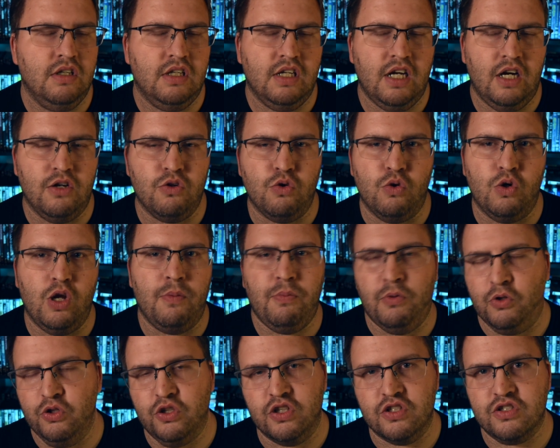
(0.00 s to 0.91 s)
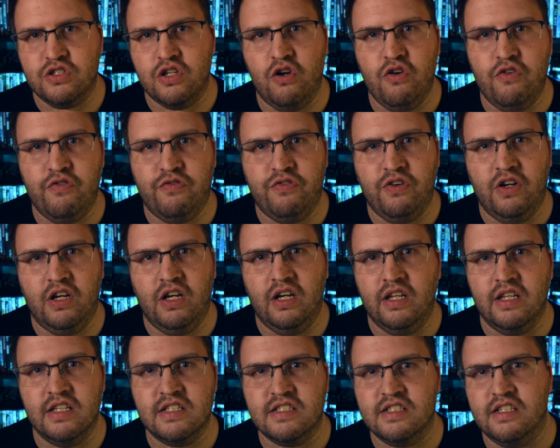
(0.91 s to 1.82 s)
cuddled up on the
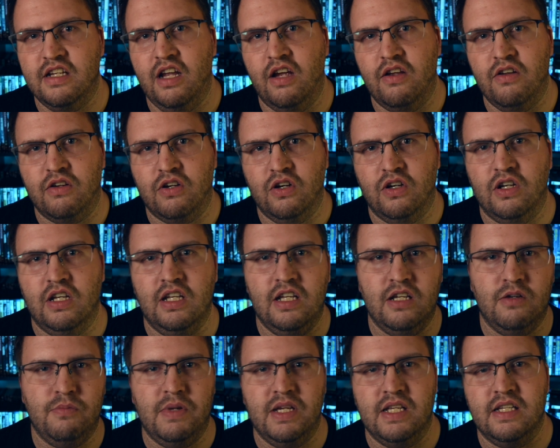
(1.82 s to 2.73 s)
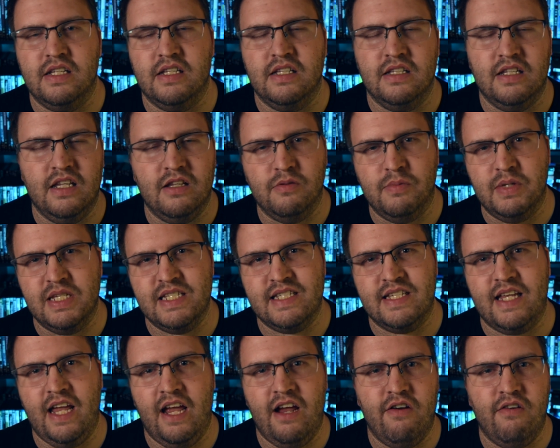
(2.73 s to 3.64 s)
sofa, that's, you know, got a little bit
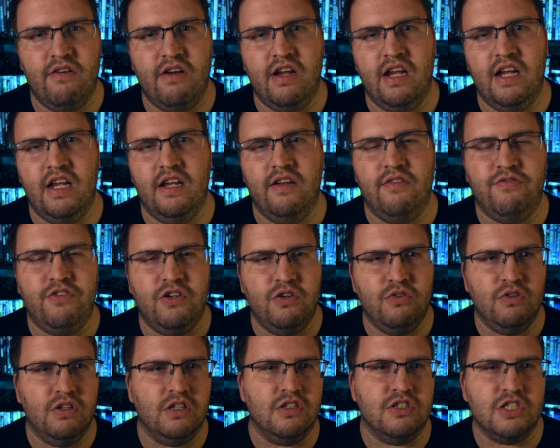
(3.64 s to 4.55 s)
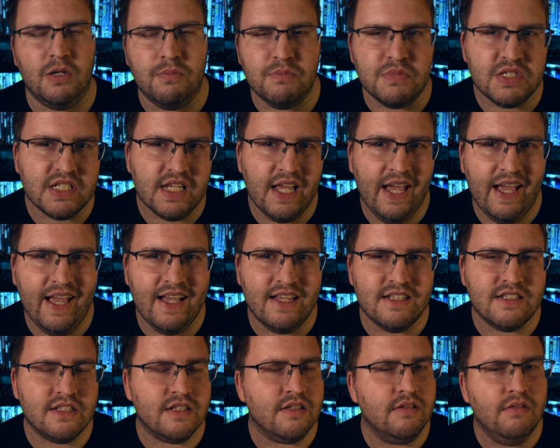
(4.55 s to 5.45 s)
scary, a few little jump
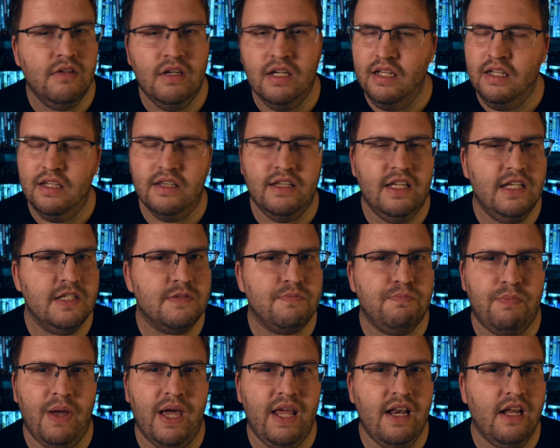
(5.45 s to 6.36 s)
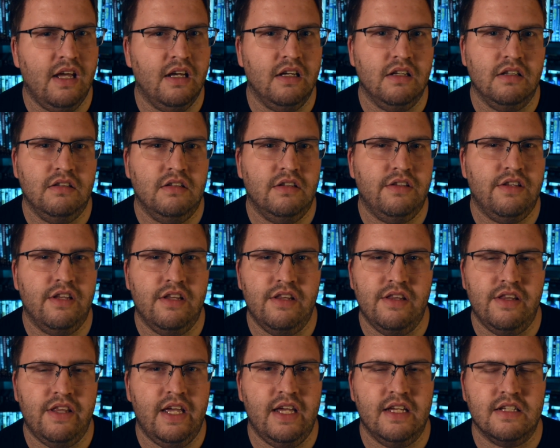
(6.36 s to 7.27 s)
scares. There's better
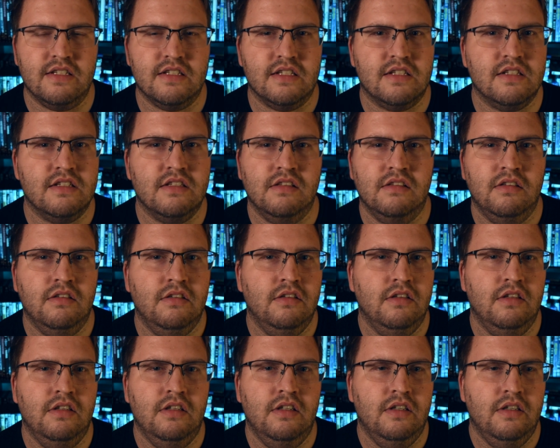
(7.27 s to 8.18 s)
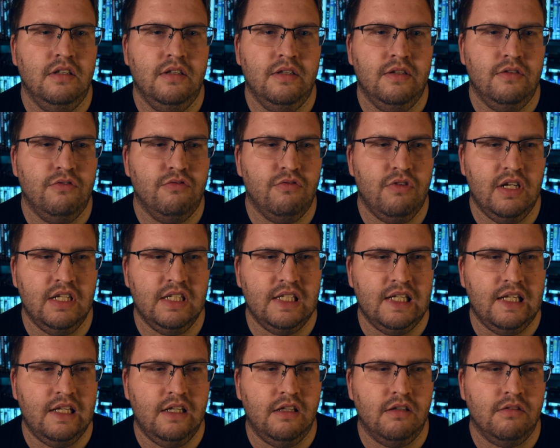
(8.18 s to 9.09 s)
than this,
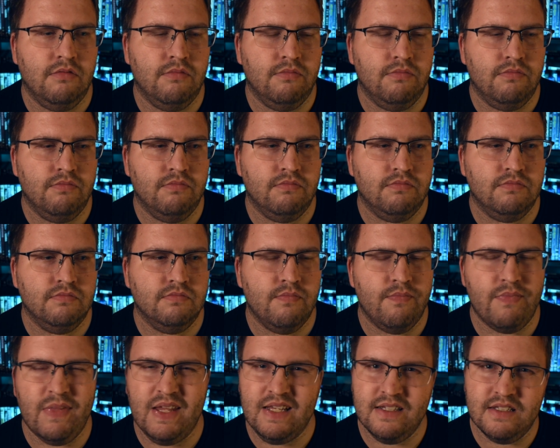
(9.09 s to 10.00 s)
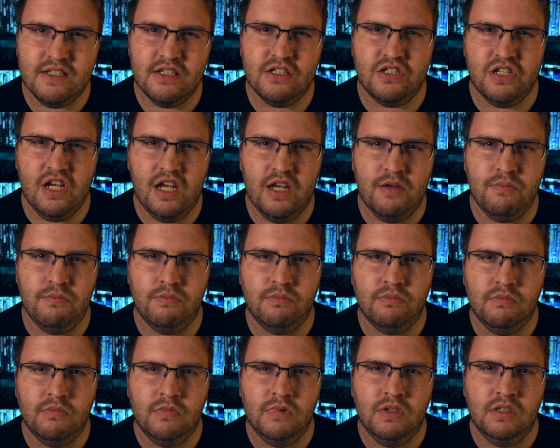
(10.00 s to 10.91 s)
really. It's a shame.
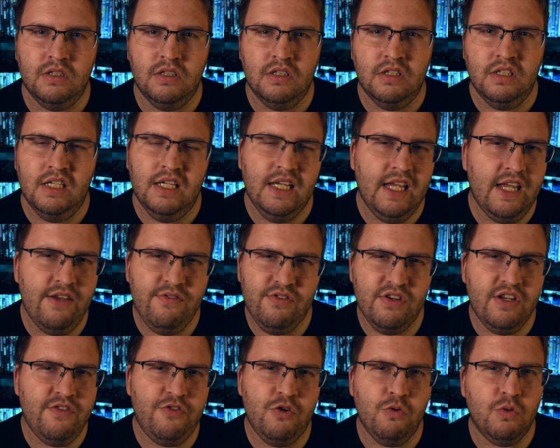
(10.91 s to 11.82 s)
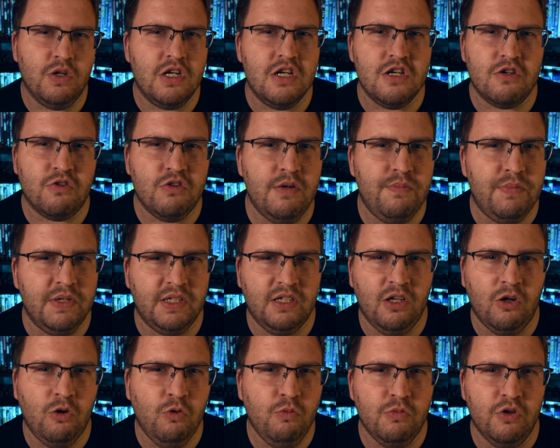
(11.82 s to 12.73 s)
Even if you wanted a creepy
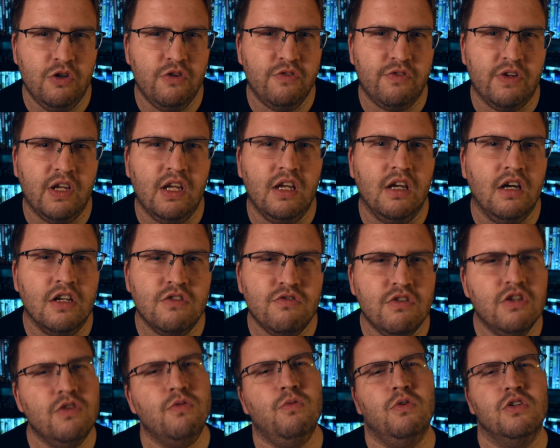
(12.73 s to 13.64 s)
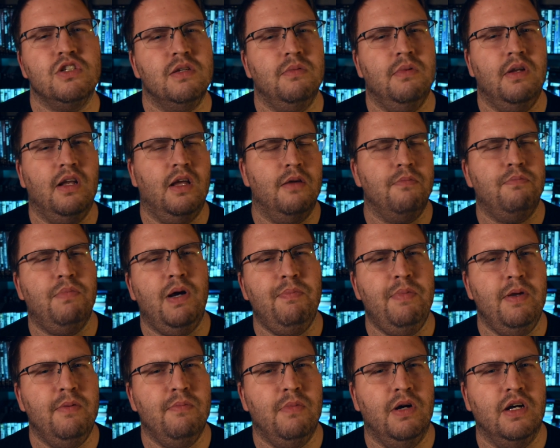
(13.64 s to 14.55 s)
doll movie, I'd rather watch something like
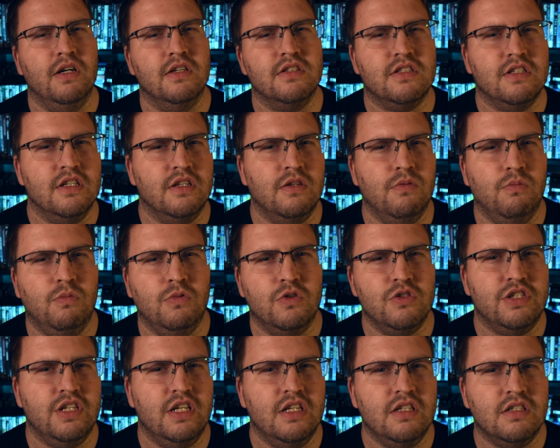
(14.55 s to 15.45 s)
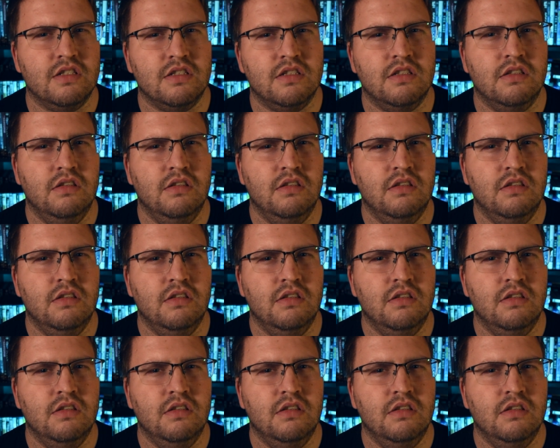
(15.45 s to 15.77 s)
Puppet Master than watch this.